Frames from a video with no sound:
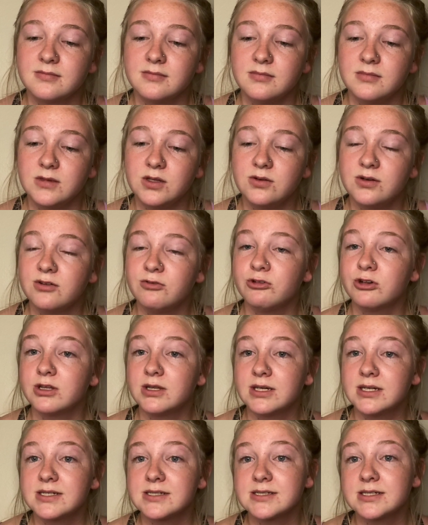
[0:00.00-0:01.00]
you never
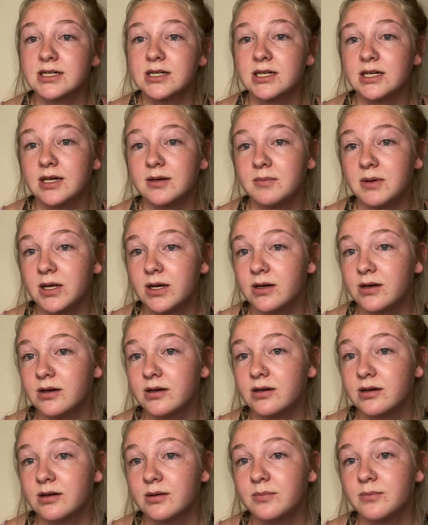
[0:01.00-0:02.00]
think it's gonna get better,
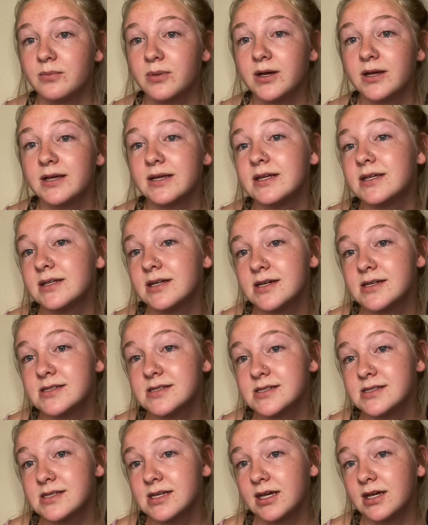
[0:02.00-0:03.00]
but it
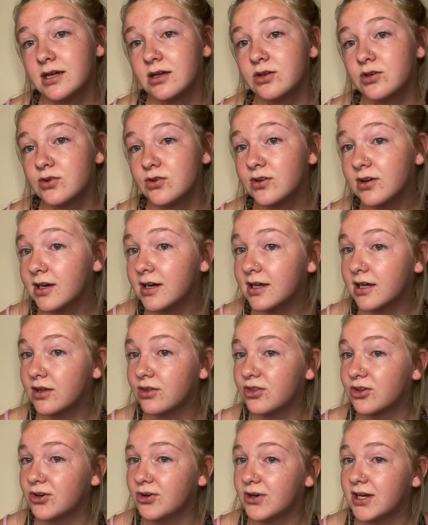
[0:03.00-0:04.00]
does, and you're gonna get
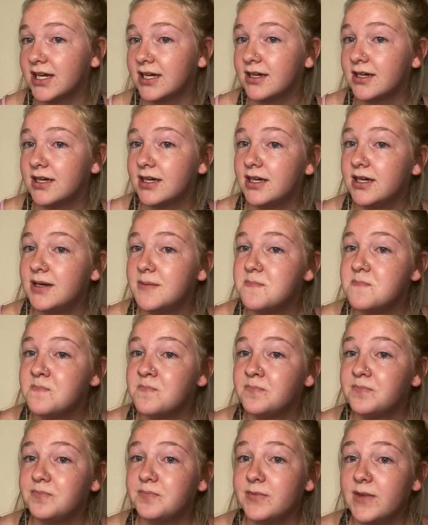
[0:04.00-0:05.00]
through it.
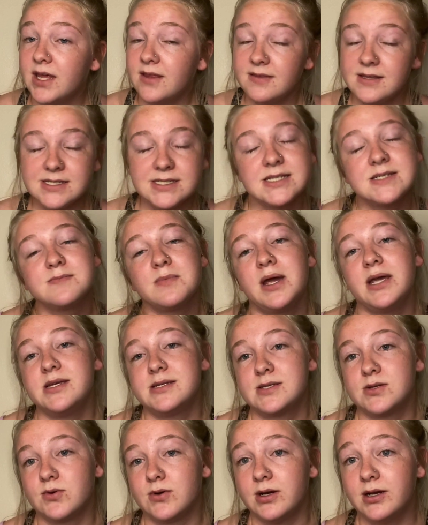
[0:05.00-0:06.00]
And this is my
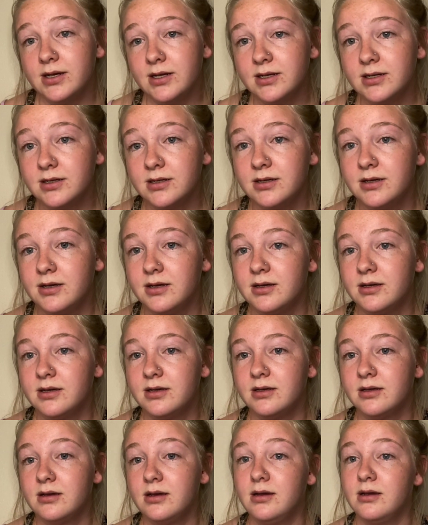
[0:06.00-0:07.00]
story.
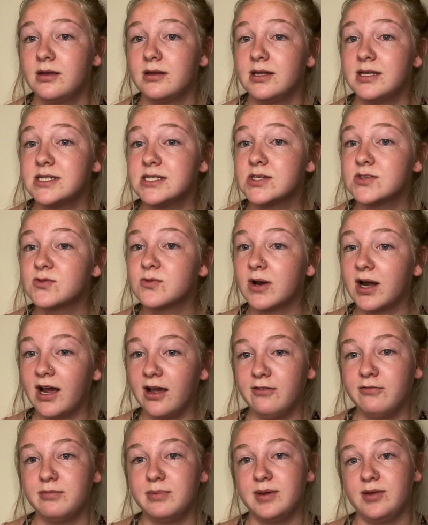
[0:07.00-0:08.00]
This is what
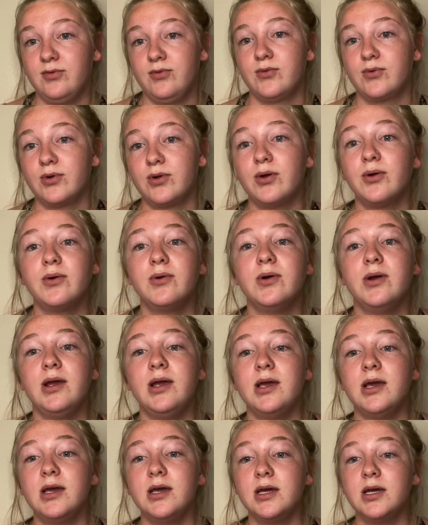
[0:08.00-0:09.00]
I've been through.
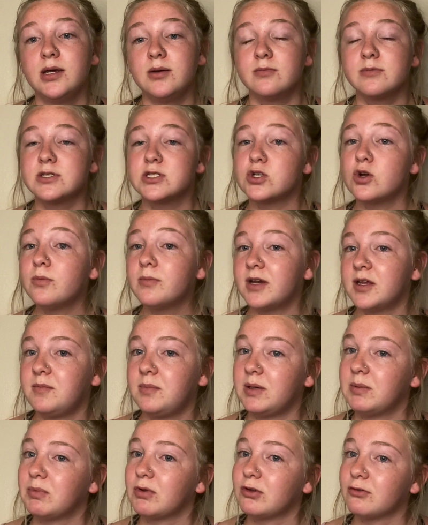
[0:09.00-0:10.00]
So many
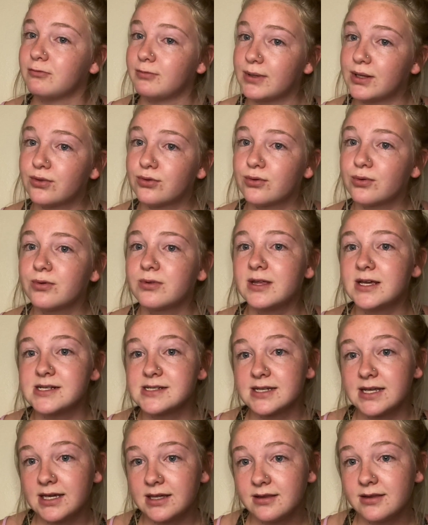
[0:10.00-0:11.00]
people have been through things
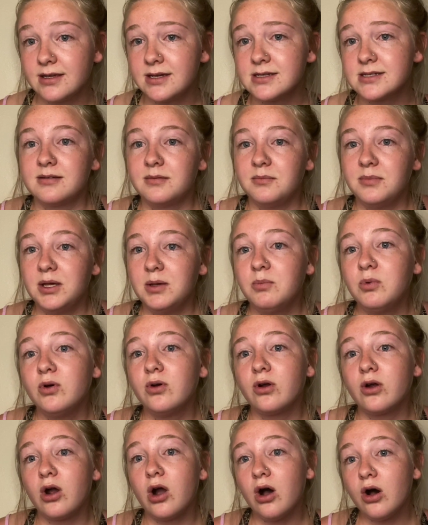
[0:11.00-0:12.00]
like this. People
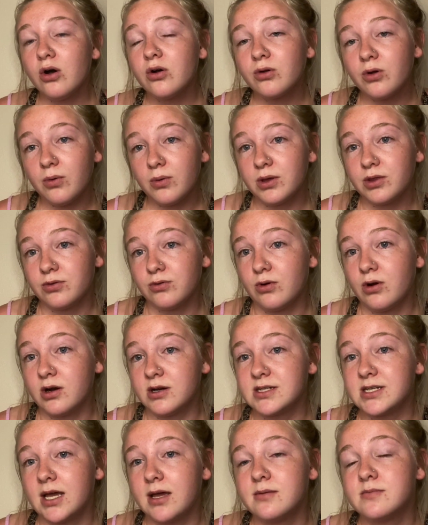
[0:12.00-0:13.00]
are all going through hard
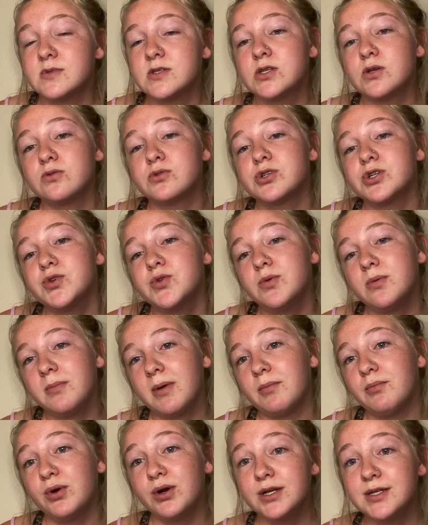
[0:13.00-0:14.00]
times, so just
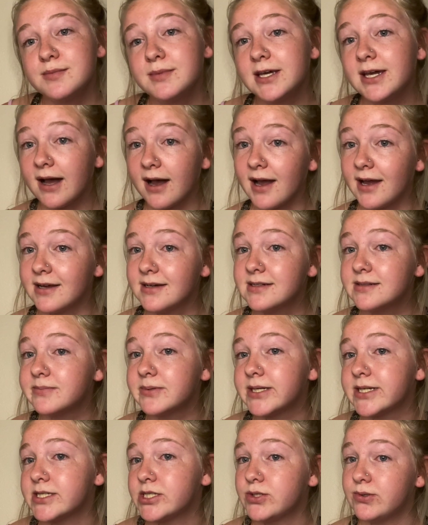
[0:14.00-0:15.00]
remember to be kind,
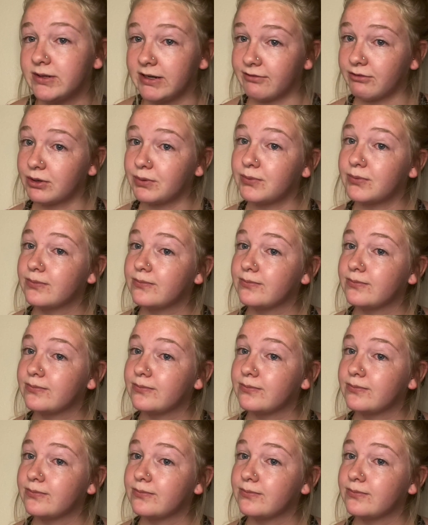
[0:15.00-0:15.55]
because you never